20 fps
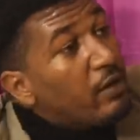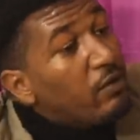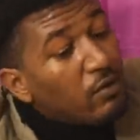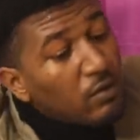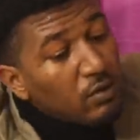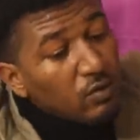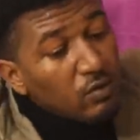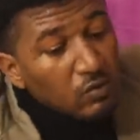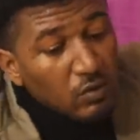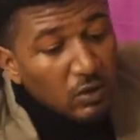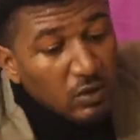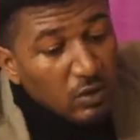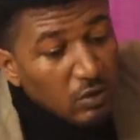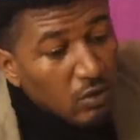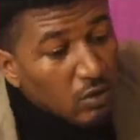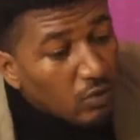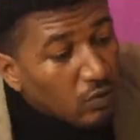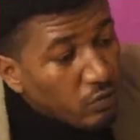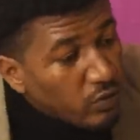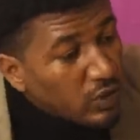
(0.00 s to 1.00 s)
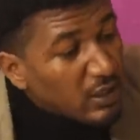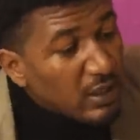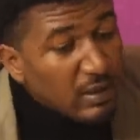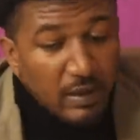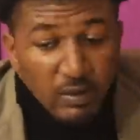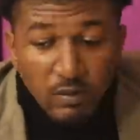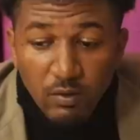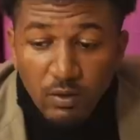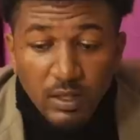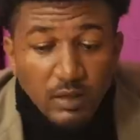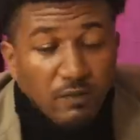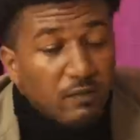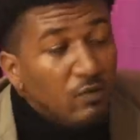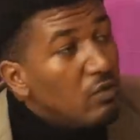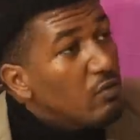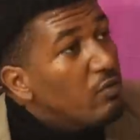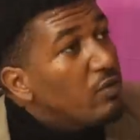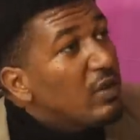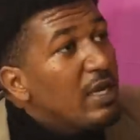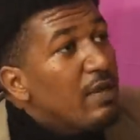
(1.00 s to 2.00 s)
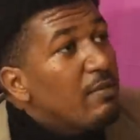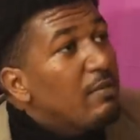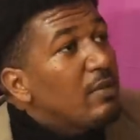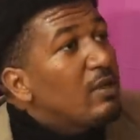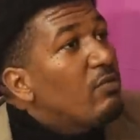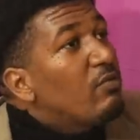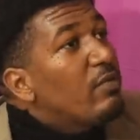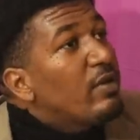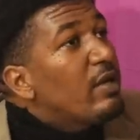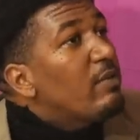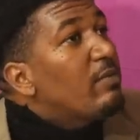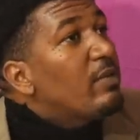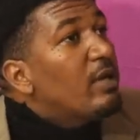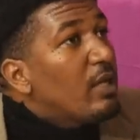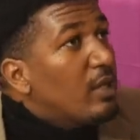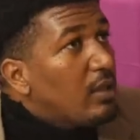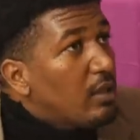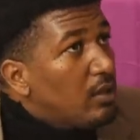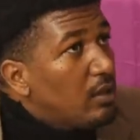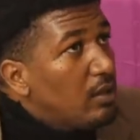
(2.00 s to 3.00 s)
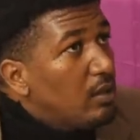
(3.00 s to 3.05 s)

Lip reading: I don't know nothing. I don't even know where them there.